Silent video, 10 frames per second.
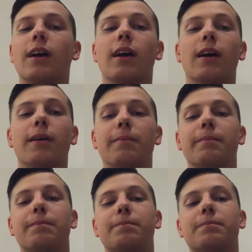
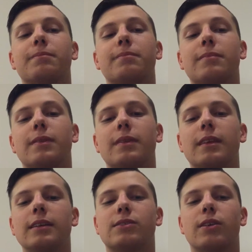Um,
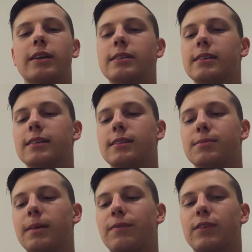it's crazy. This
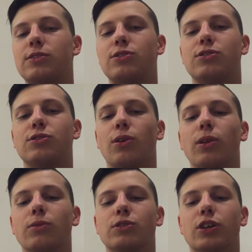is my first
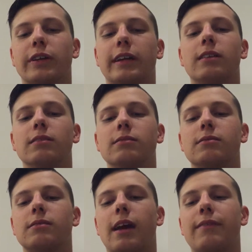solo journey.
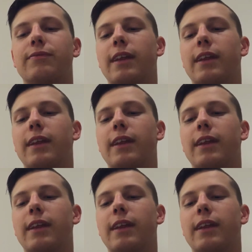I've